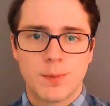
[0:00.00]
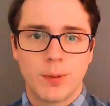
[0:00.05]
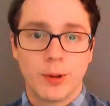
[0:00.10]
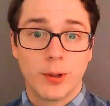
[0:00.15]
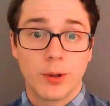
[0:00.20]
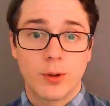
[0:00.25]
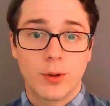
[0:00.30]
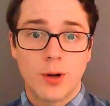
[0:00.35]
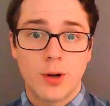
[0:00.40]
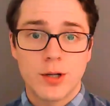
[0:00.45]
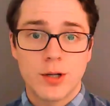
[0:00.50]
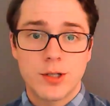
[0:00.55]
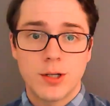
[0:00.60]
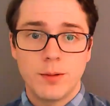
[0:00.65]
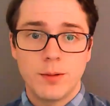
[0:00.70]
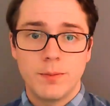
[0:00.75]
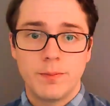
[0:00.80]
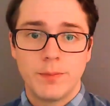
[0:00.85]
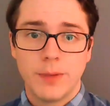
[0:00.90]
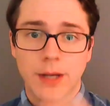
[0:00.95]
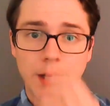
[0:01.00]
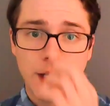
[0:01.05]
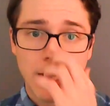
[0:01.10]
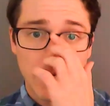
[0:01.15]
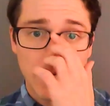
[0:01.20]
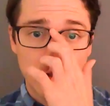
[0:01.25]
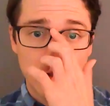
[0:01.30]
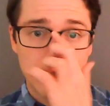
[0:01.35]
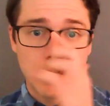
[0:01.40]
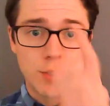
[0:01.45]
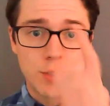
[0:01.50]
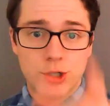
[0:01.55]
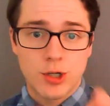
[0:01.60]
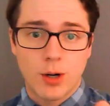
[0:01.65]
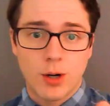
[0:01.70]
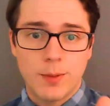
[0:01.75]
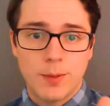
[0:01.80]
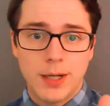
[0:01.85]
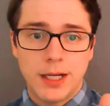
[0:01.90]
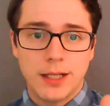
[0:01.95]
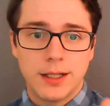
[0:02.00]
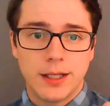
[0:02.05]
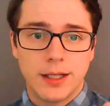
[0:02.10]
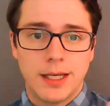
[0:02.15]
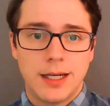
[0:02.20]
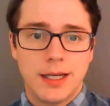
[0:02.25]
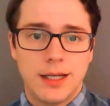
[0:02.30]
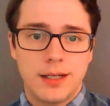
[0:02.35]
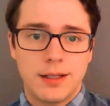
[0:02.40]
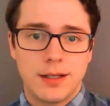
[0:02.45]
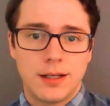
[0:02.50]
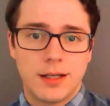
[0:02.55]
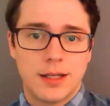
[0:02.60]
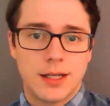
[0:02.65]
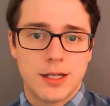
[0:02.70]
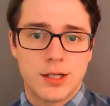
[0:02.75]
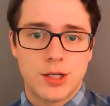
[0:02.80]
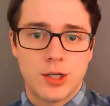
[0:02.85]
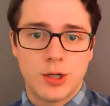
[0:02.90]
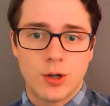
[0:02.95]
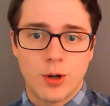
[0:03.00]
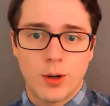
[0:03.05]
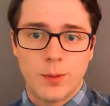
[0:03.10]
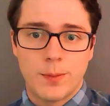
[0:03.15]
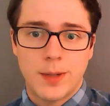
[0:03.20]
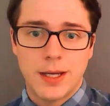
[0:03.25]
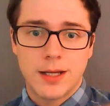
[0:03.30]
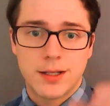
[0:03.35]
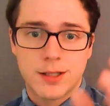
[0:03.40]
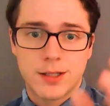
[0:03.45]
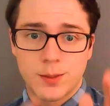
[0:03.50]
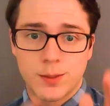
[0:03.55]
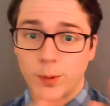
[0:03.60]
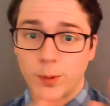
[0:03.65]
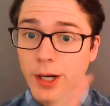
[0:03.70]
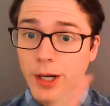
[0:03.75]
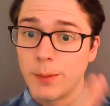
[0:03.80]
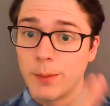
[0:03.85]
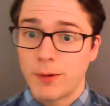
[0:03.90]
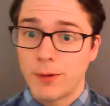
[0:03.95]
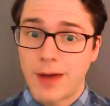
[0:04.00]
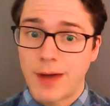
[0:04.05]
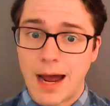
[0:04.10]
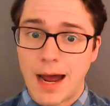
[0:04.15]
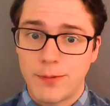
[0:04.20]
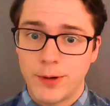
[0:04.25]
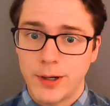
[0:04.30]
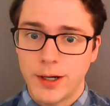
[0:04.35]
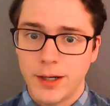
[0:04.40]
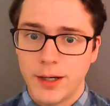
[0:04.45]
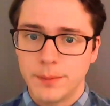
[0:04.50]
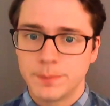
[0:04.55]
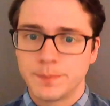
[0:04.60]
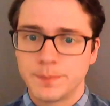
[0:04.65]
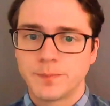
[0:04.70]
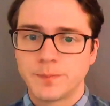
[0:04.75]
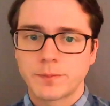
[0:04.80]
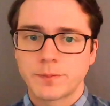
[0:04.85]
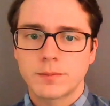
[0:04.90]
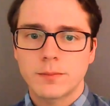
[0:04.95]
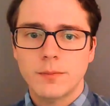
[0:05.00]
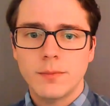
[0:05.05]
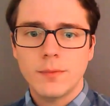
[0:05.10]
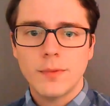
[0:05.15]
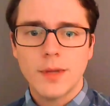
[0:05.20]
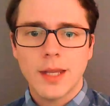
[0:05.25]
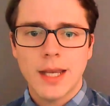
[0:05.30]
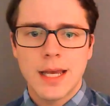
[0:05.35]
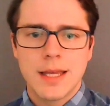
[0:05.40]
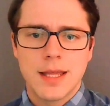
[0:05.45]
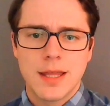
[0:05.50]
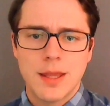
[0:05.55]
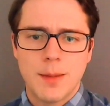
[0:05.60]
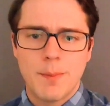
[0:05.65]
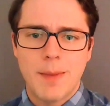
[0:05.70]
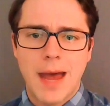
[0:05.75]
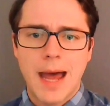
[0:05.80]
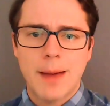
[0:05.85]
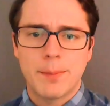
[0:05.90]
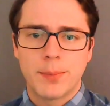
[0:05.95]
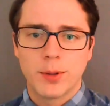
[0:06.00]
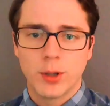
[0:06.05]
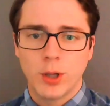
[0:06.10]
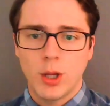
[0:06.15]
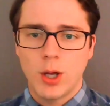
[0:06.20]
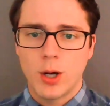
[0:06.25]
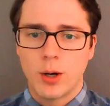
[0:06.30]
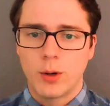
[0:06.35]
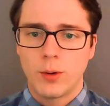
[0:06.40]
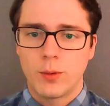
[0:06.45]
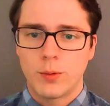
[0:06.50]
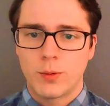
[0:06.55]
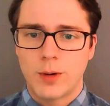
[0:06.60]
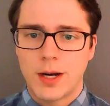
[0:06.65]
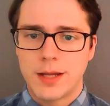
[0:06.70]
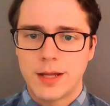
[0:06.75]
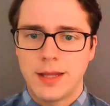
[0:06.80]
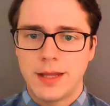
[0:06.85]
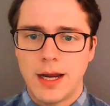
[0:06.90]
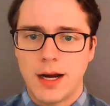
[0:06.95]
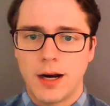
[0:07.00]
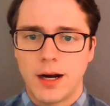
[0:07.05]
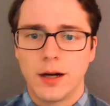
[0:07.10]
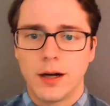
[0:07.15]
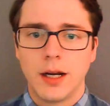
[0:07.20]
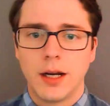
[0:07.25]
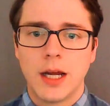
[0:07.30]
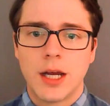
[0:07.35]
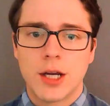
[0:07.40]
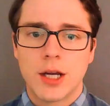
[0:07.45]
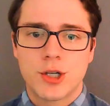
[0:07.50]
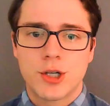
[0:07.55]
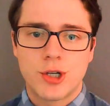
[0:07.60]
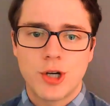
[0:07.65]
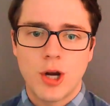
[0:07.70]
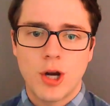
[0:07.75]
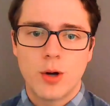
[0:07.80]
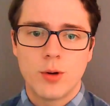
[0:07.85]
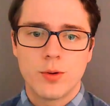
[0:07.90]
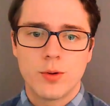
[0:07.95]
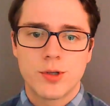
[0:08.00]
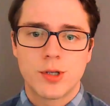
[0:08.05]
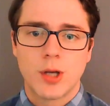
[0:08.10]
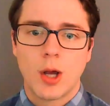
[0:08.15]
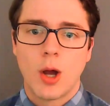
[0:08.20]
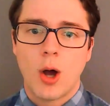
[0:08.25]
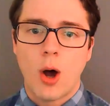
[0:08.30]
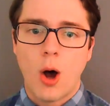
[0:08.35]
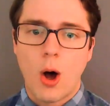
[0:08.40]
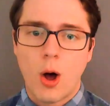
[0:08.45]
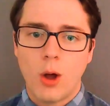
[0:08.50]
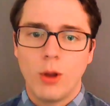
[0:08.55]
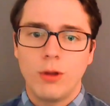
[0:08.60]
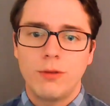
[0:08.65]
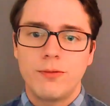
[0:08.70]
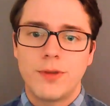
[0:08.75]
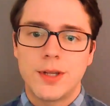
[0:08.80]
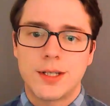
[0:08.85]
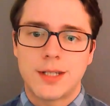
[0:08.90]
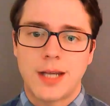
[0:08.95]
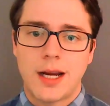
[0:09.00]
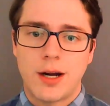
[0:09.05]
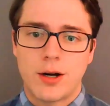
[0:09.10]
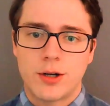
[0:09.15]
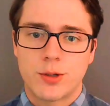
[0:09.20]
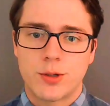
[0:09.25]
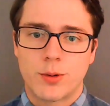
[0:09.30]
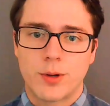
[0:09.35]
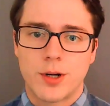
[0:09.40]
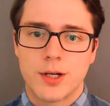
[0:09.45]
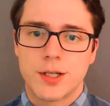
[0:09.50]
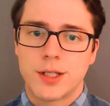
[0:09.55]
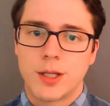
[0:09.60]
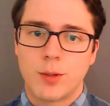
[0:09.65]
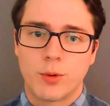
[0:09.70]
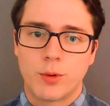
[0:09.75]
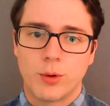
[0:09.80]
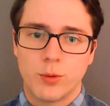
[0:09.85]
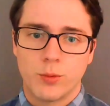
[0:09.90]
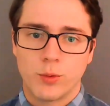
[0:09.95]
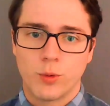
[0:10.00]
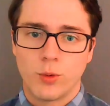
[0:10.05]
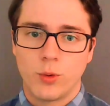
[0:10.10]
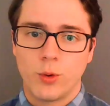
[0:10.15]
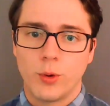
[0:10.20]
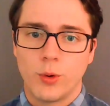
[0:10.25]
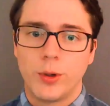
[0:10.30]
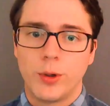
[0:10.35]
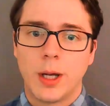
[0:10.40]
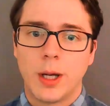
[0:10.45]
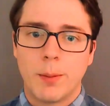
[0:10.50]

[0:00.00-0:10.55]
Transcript: cartoon, you can see Germany leading this European split up of Africa. And then the map below, right there, shows all of the territories that were ruled by